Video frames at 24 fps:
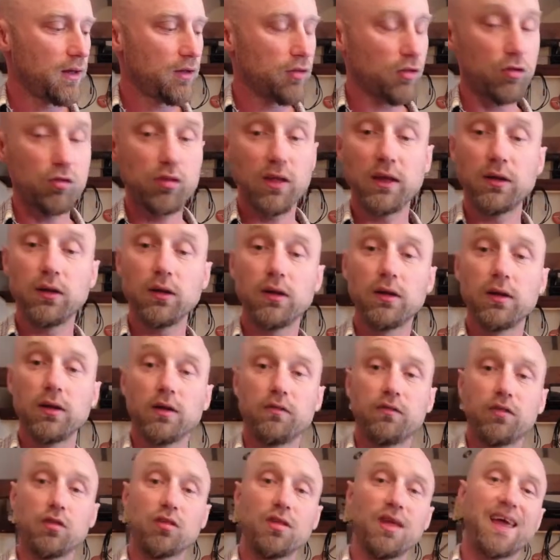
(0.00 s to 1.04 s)
as I said
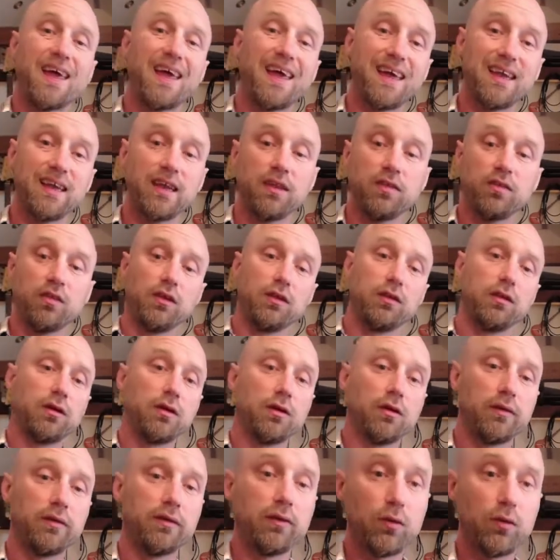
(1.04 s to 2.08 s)
earlier, if there's anything
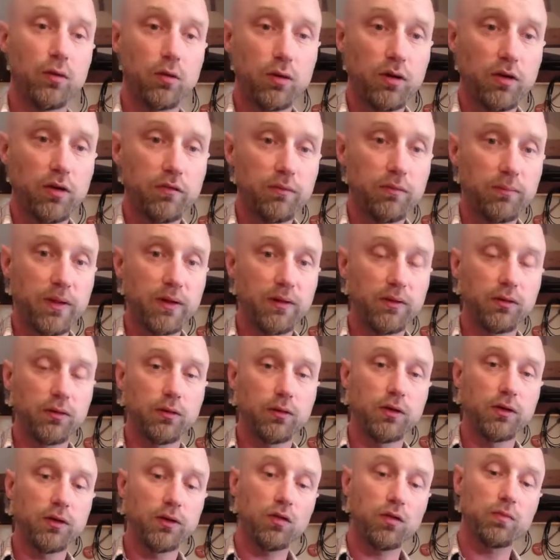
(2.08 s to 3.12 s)
you're unsure of, make
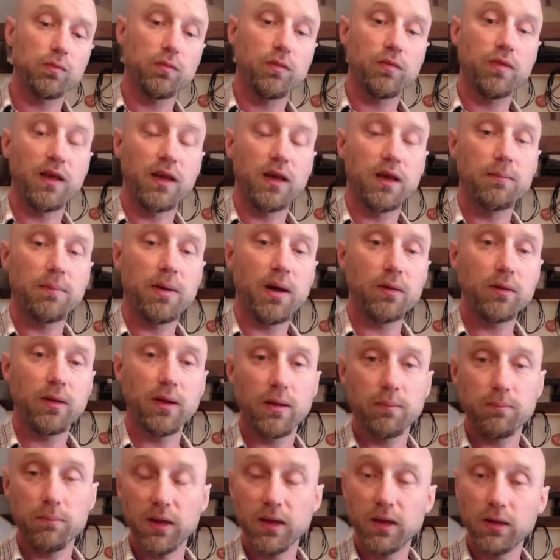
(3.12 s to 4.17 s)
sure you just think about
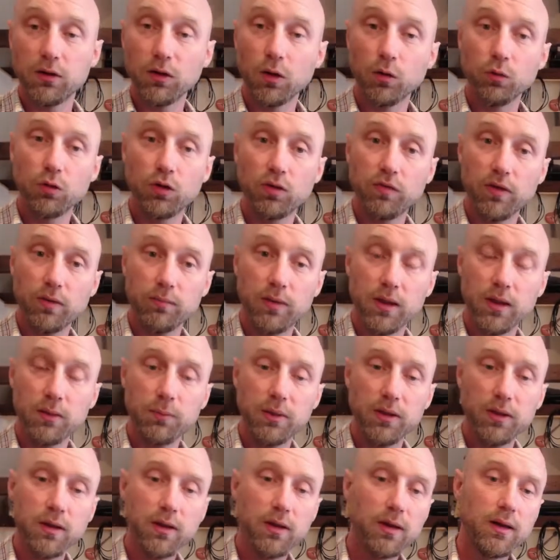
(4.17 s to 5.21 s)
it, make a note of it
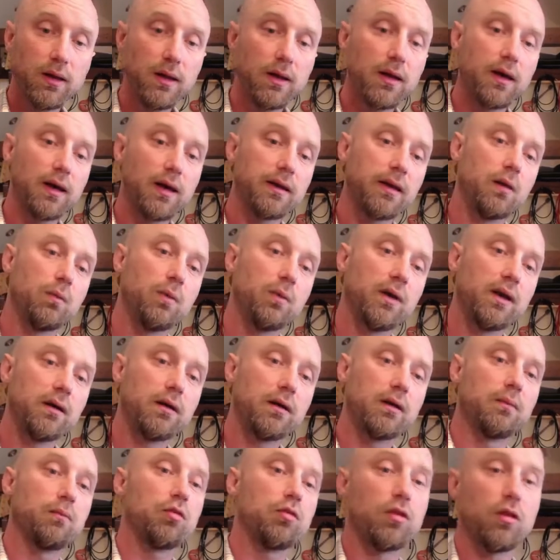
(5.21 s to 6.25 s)
maybe, and then when it
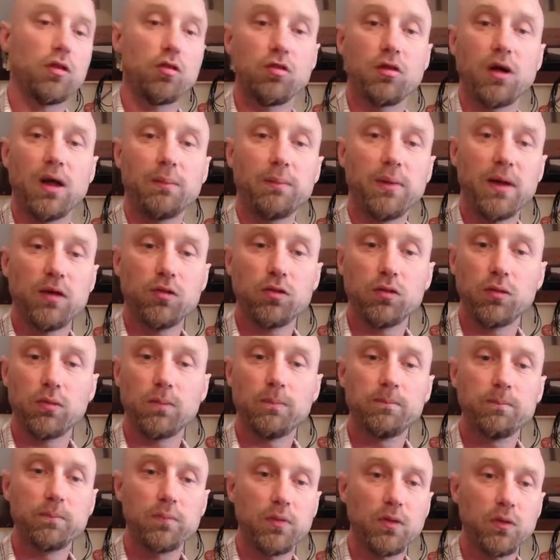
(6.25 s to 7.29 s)
comes to the Skype
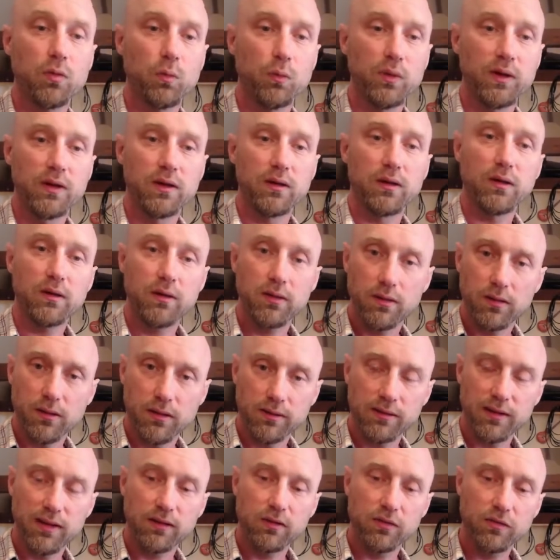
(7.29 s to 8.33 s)
lesson, we can
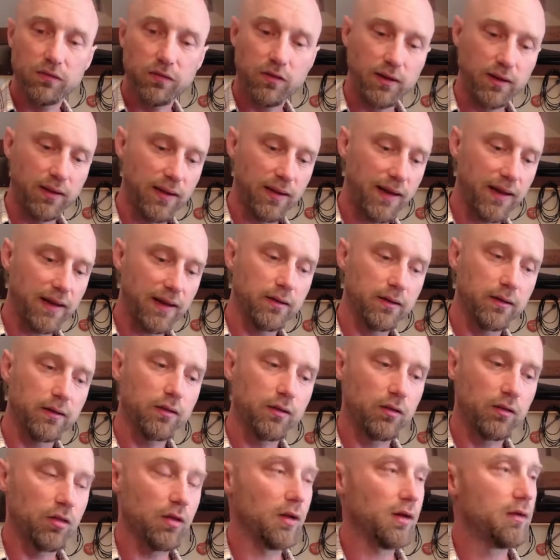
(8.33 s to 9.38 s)
identify that
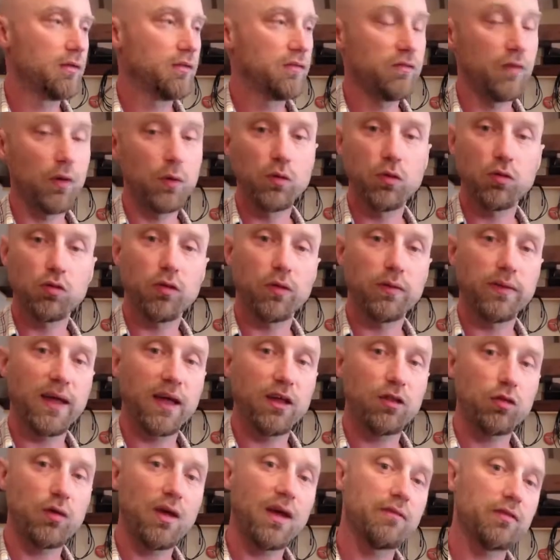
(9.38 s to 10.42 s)
and focus on
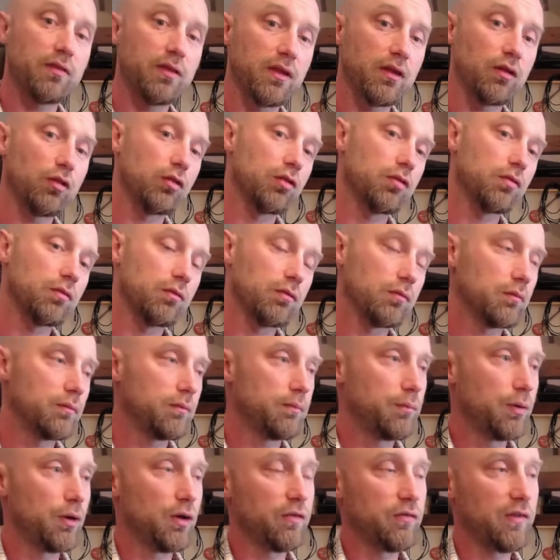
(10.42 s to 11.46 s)
that so everything is
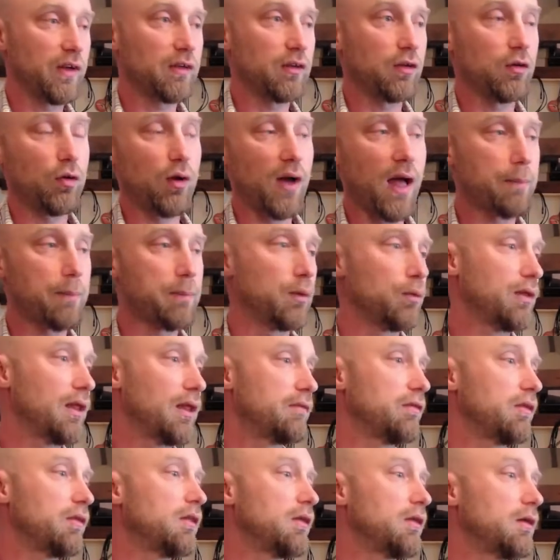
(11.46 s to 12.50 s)
perfect and you're happy with
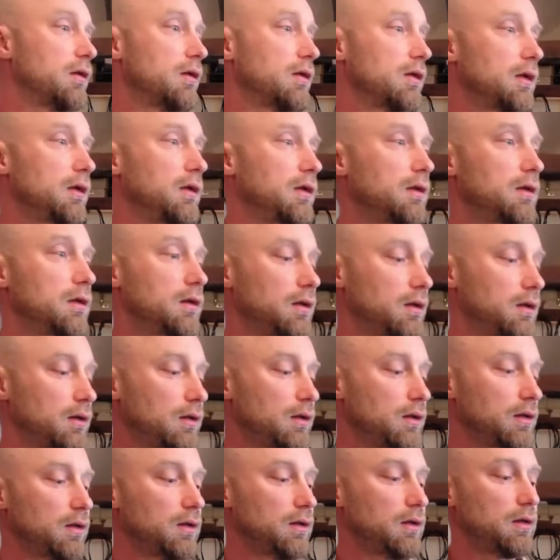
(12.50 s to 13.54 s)
everything, okay?
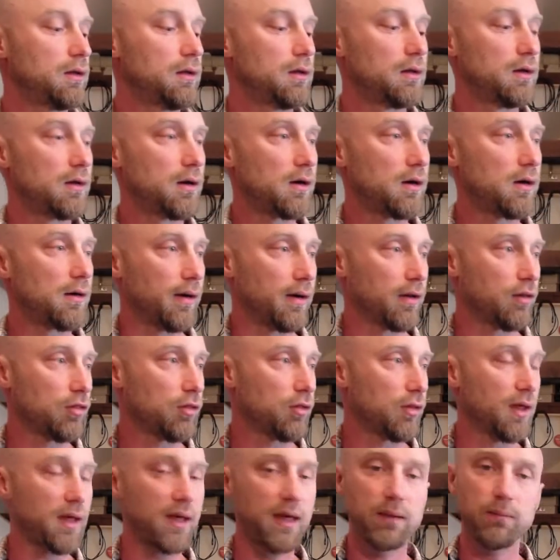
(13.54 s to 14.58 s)
All right,
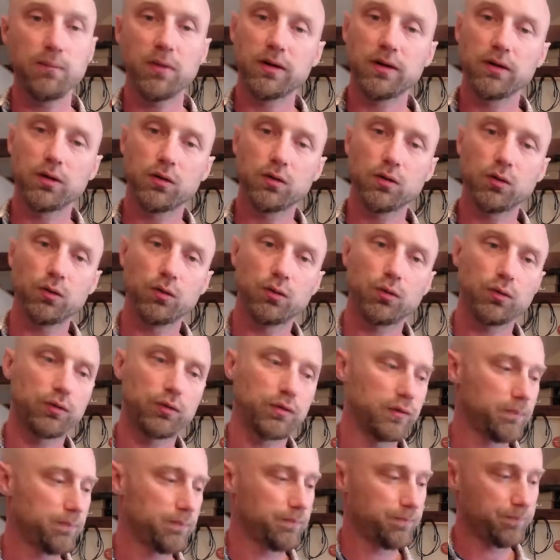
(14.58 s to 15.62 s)
so the A minor
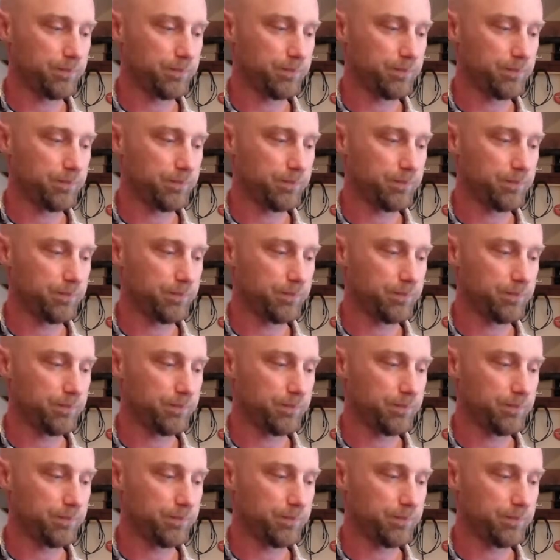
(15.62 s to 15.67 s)
chord,